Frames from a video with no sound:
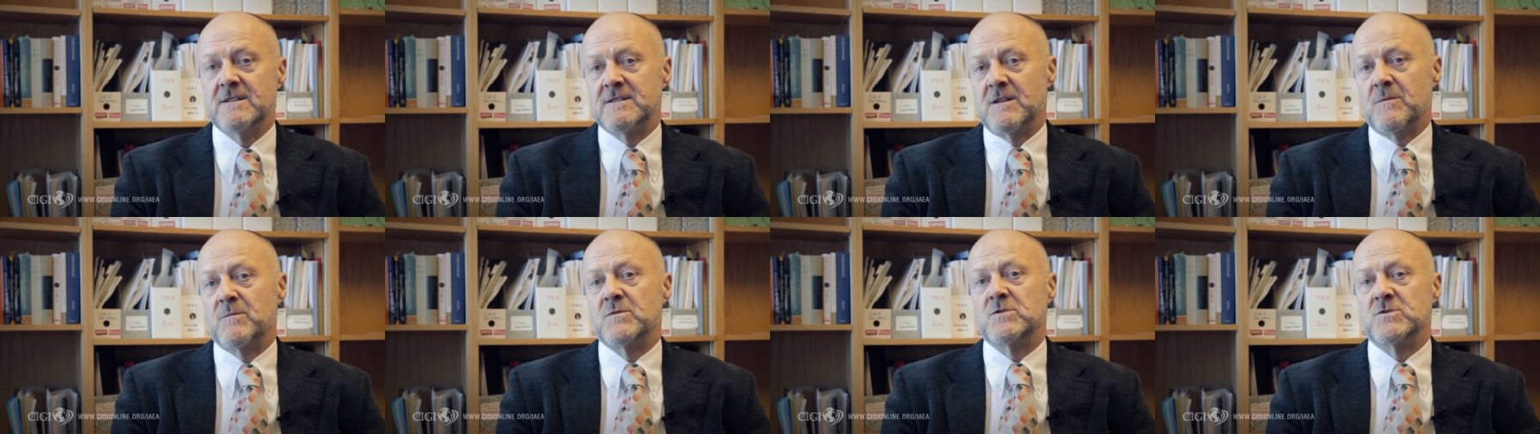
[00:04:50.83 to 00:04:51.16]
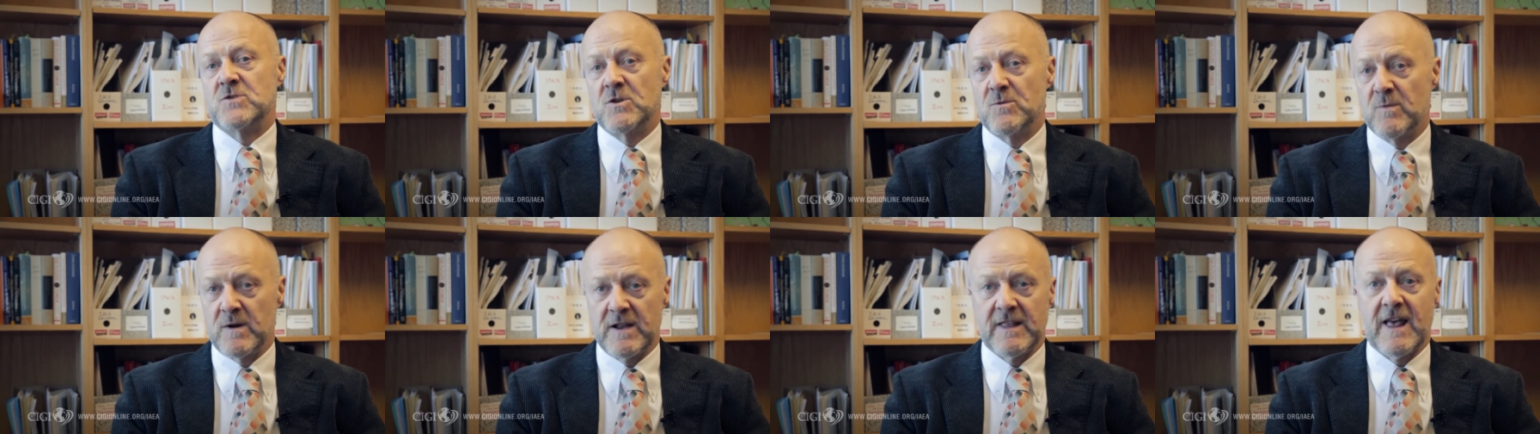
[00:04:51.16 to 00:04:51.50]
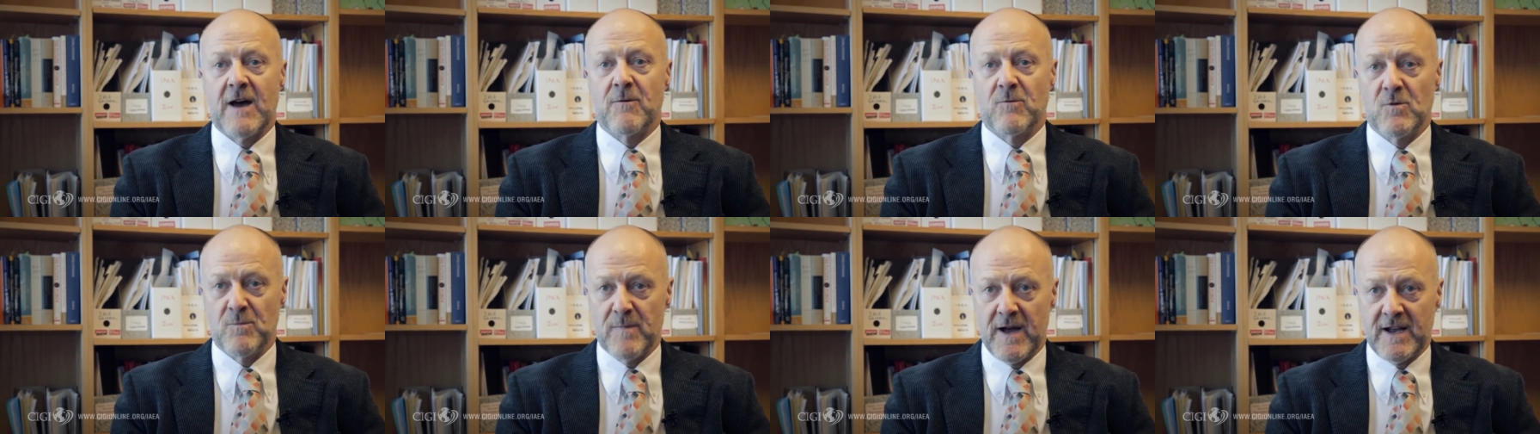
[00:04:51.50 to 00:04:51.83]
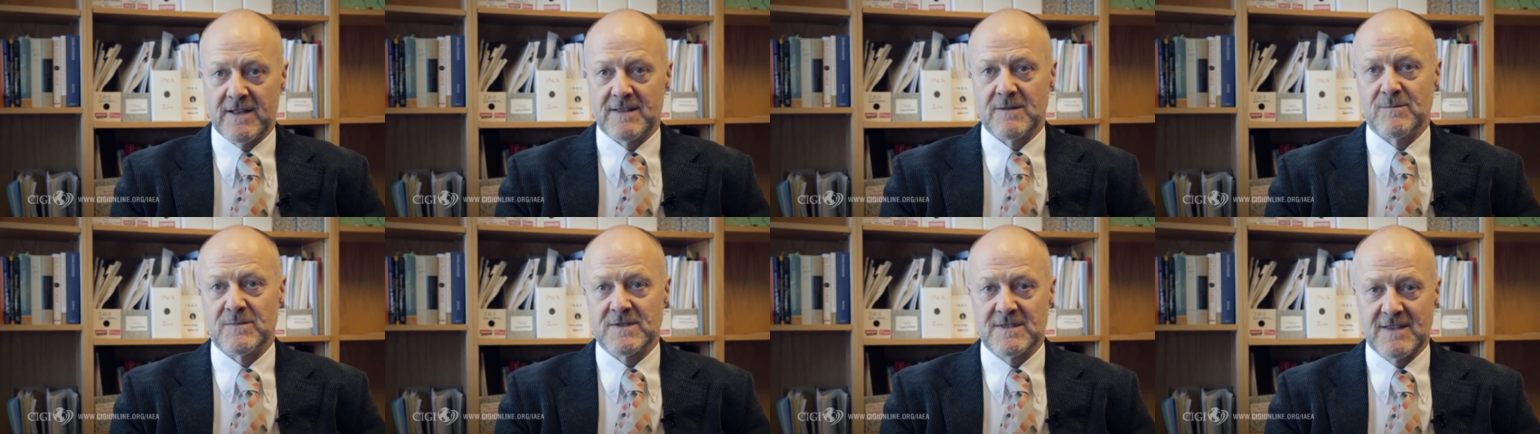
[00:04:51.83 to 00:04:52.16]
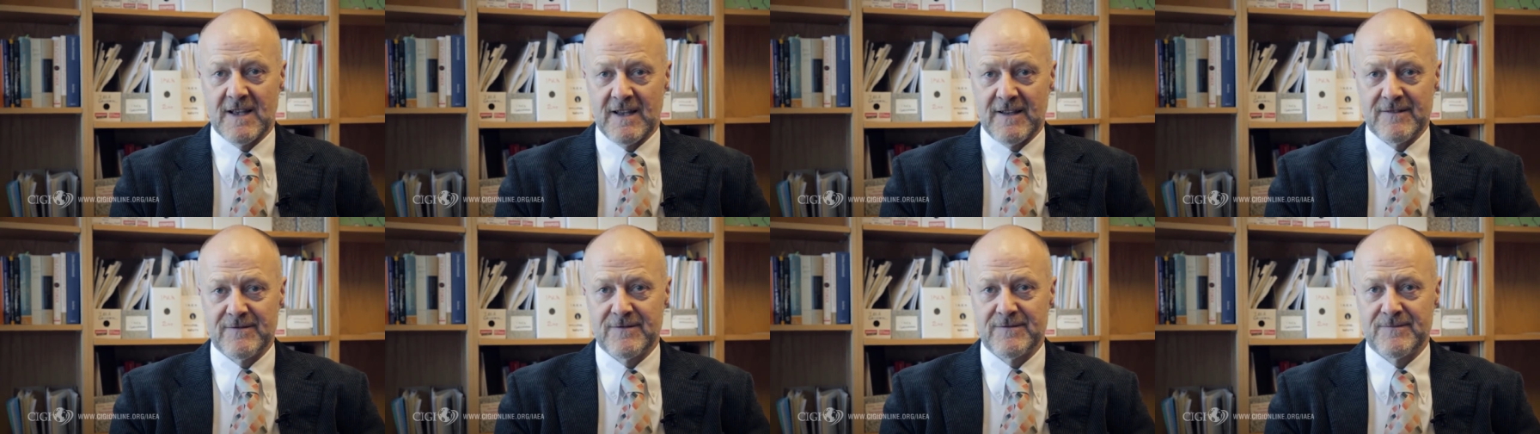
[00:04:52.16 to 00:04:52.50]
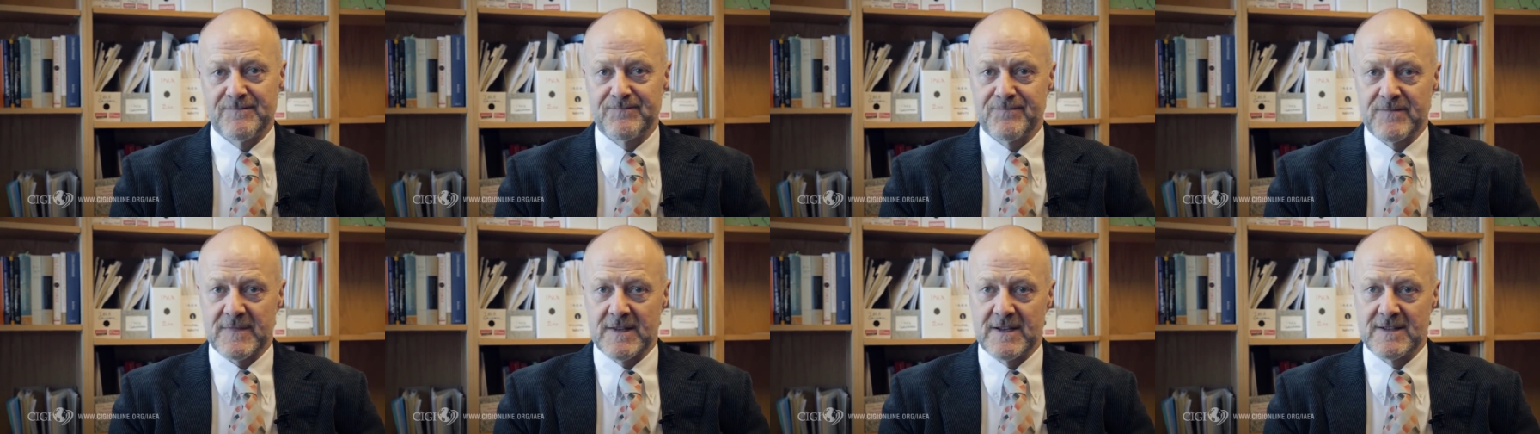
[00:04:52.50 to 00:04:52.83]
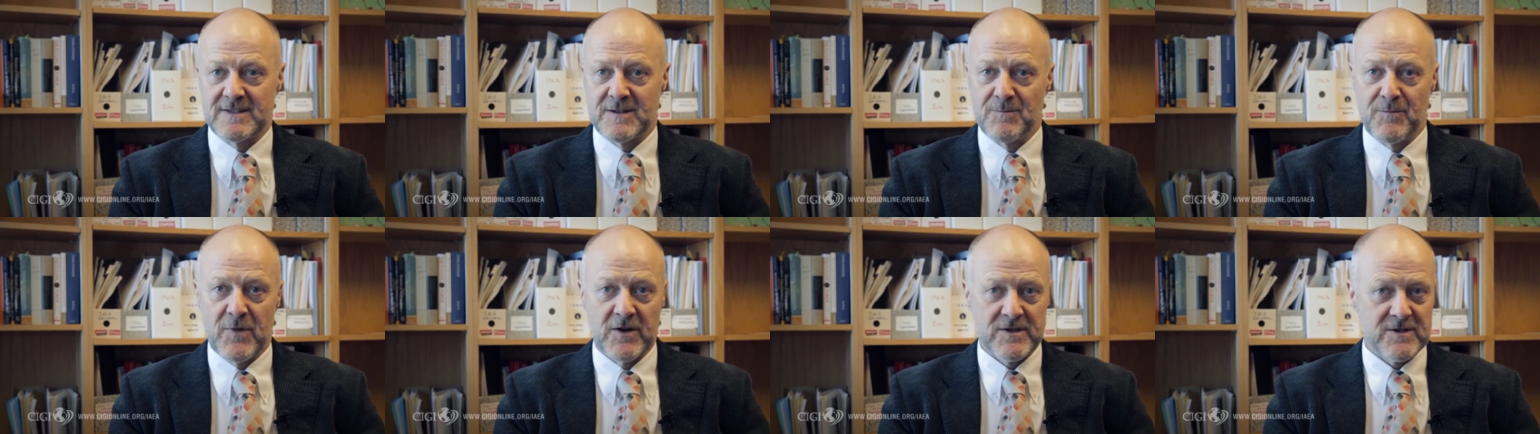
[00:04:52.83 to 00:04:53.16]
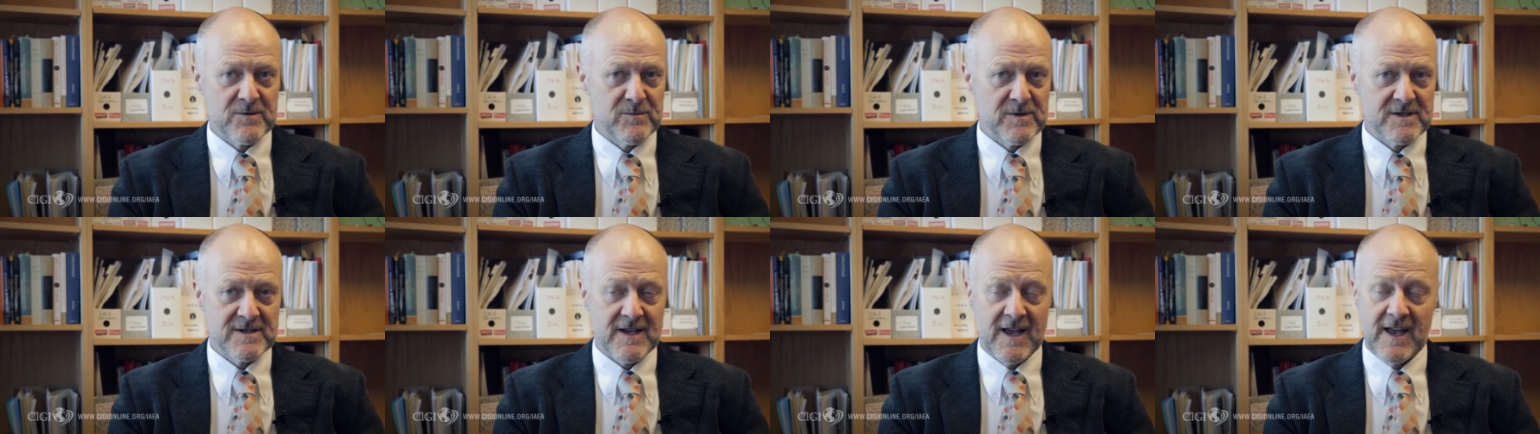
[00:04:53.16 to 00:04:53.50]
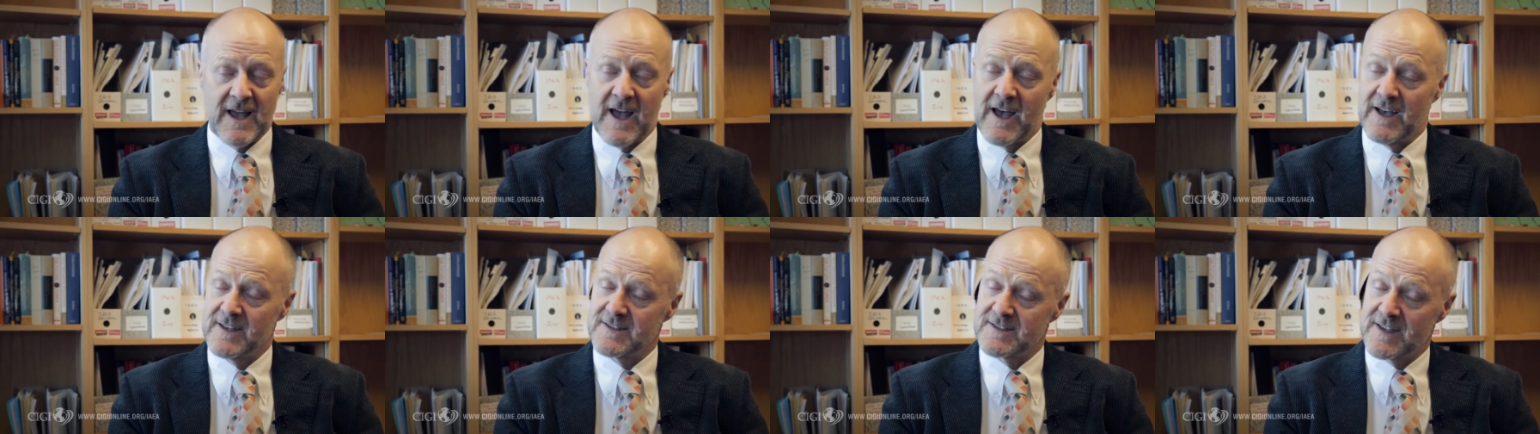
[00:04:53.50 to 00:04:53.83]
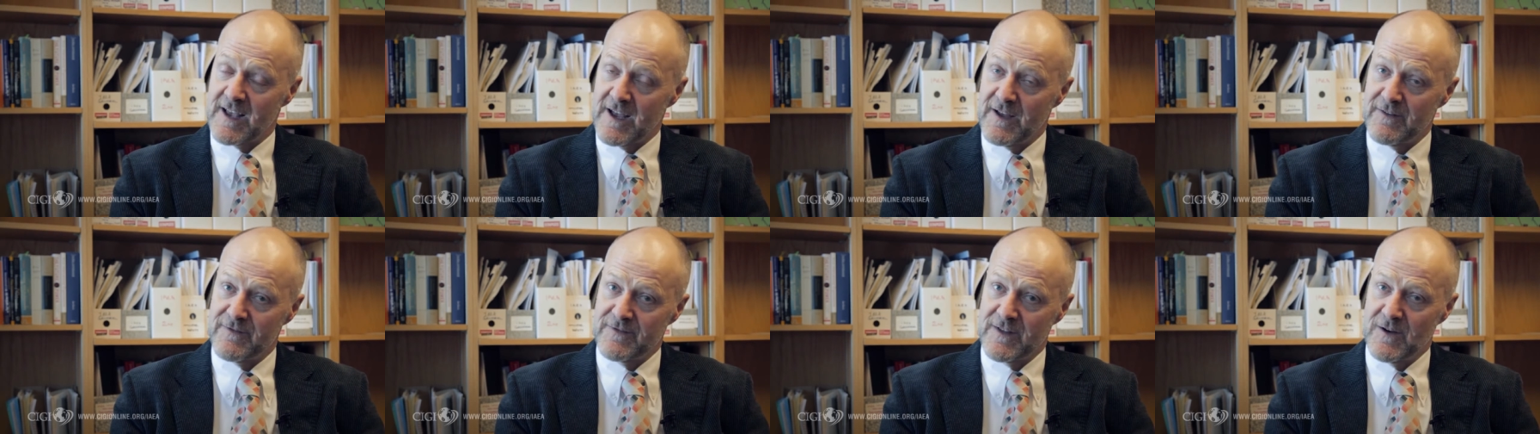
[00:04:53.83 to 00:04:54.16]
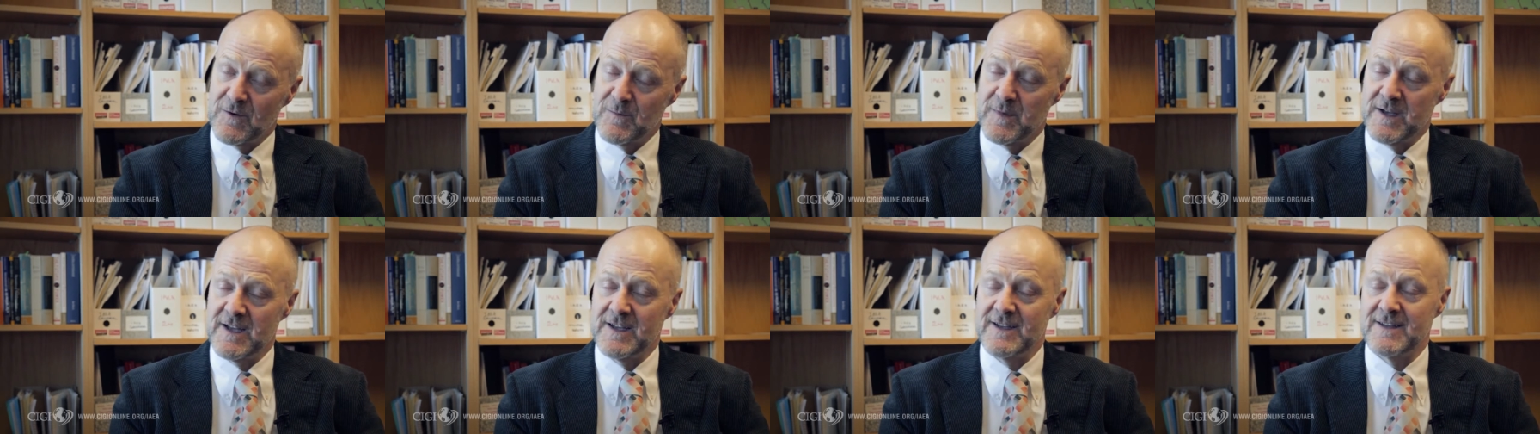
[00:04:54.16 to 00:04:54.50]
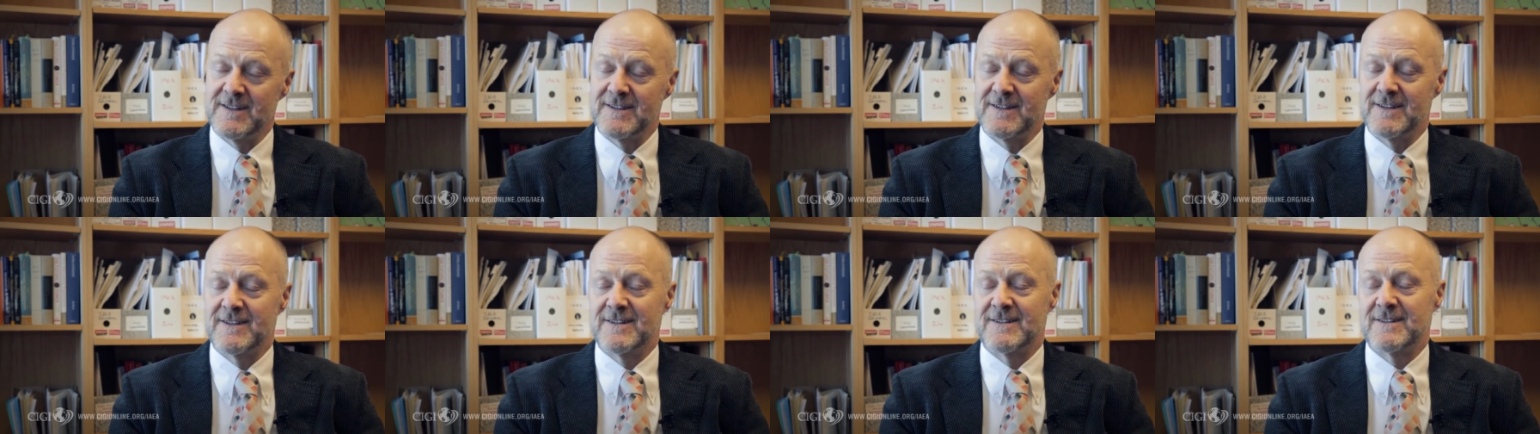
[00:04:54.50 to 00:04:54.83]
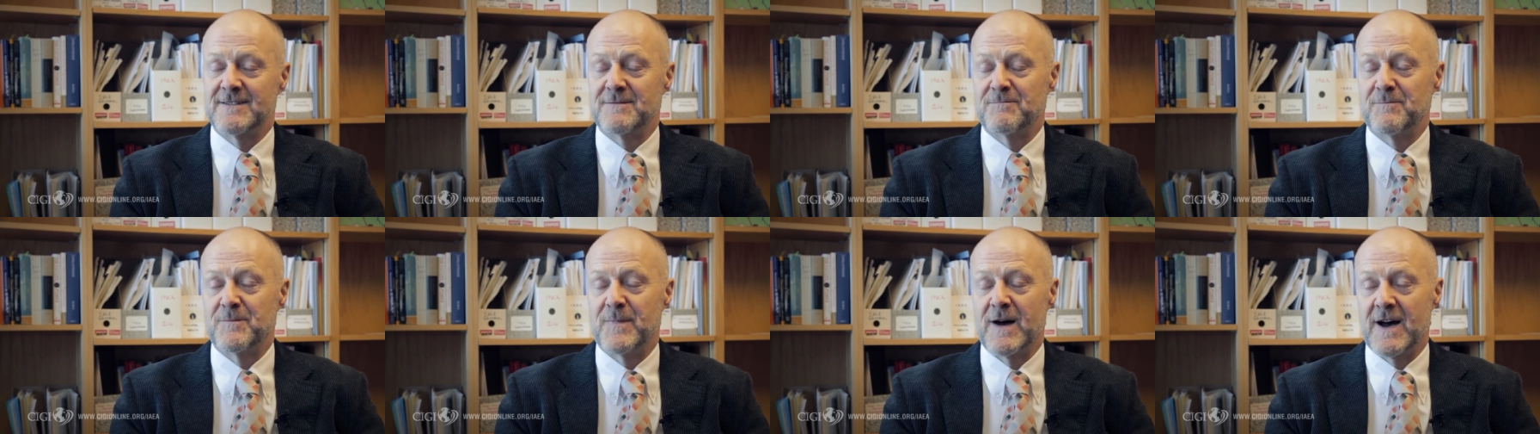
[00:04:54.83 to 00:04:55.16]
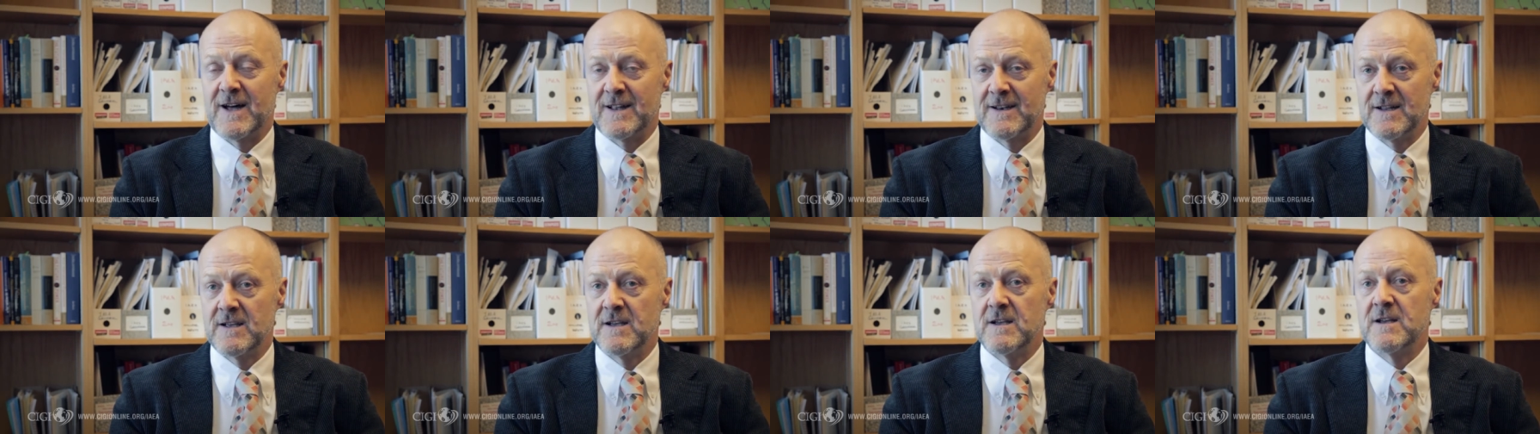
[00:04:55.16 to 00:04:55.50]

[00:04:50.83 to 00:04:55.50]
And presumably that will make them safe. It's impossible to say how safe they'll be, uh, but